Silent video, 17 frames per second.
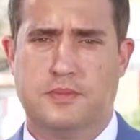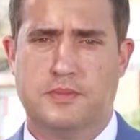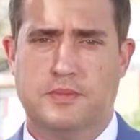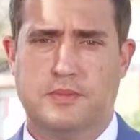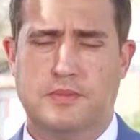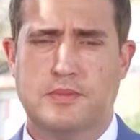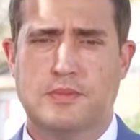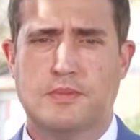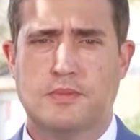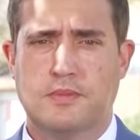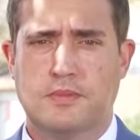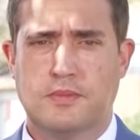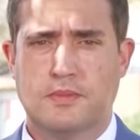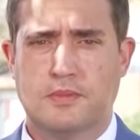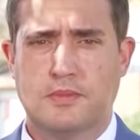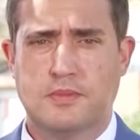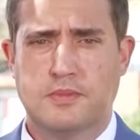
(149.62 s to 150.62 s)

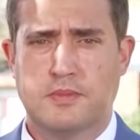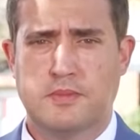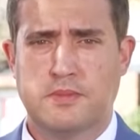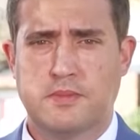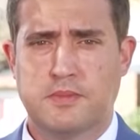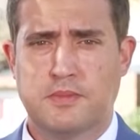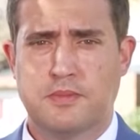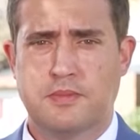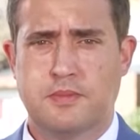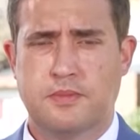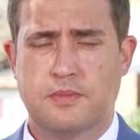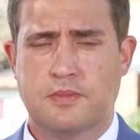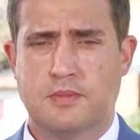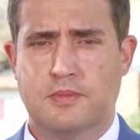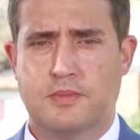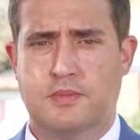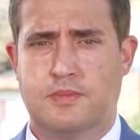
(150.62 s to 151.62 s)

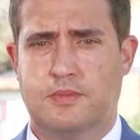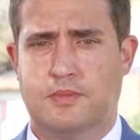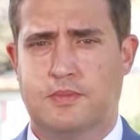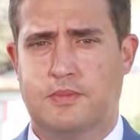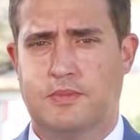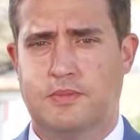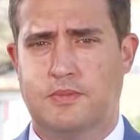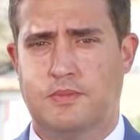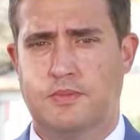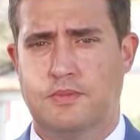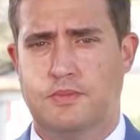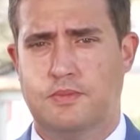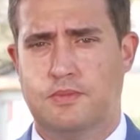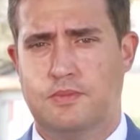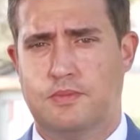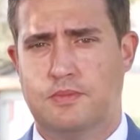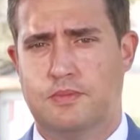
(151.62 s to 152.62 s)

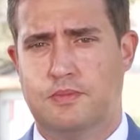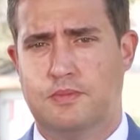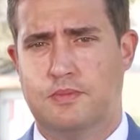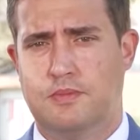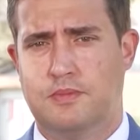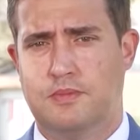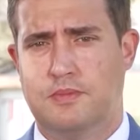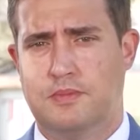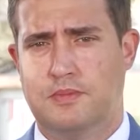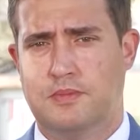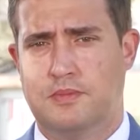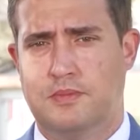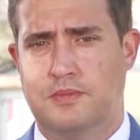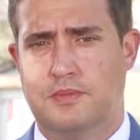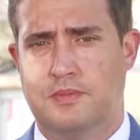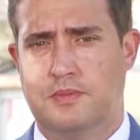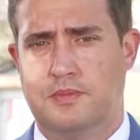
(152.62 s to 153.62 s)

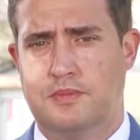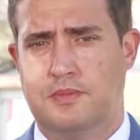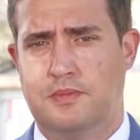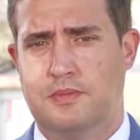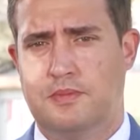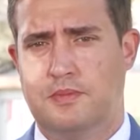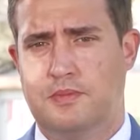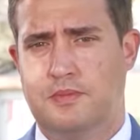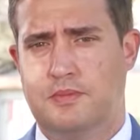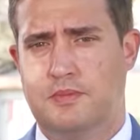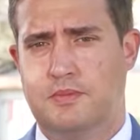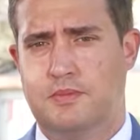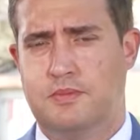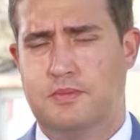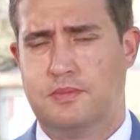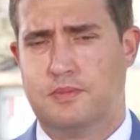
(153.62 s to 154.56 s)
The person shown says nothing.